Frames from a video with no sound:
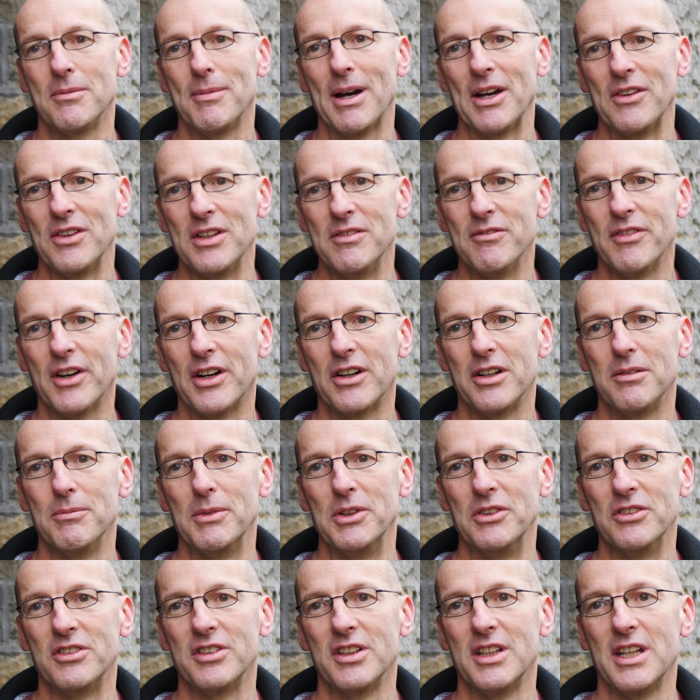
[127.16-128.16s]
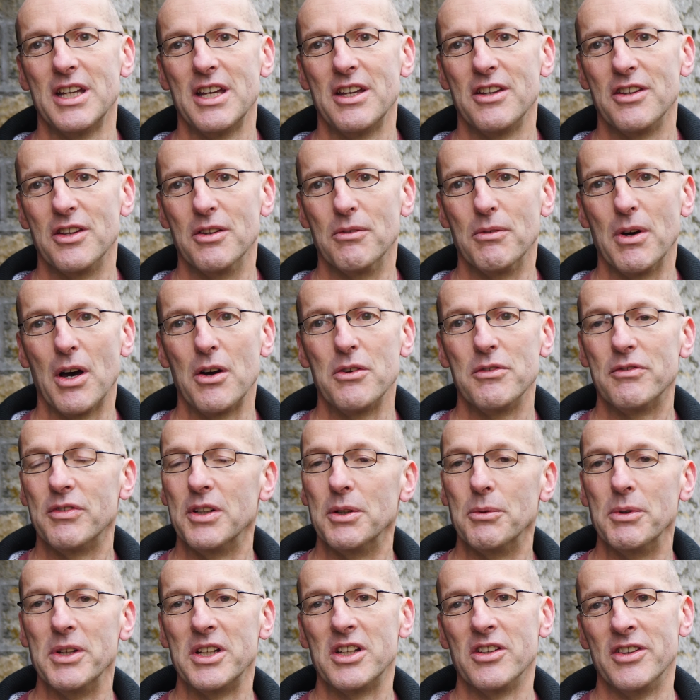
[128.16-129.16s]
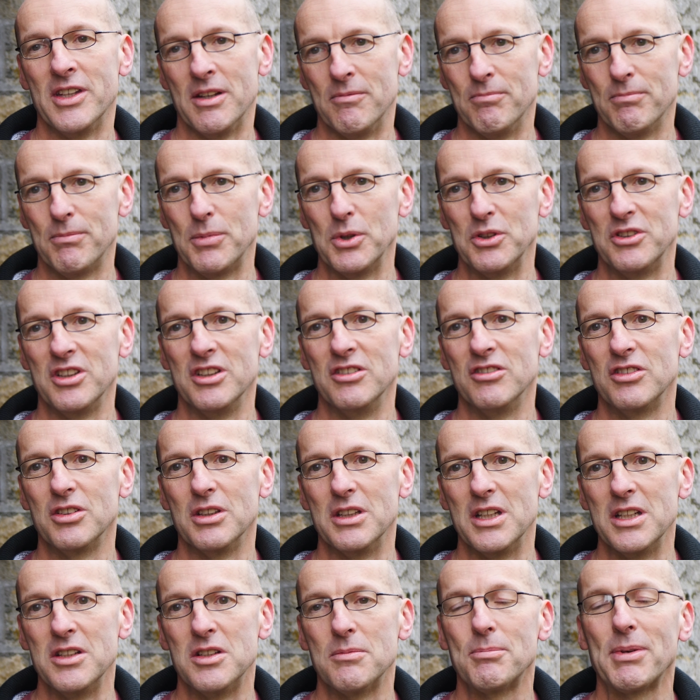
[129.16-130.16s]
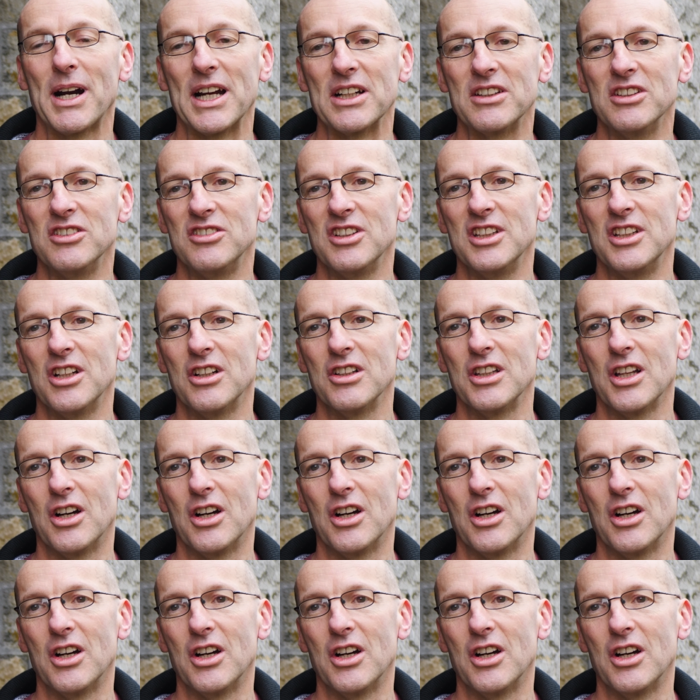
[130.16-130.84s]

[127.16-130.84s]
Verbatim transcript: about the environment that hopefully we can then put into, into practice in our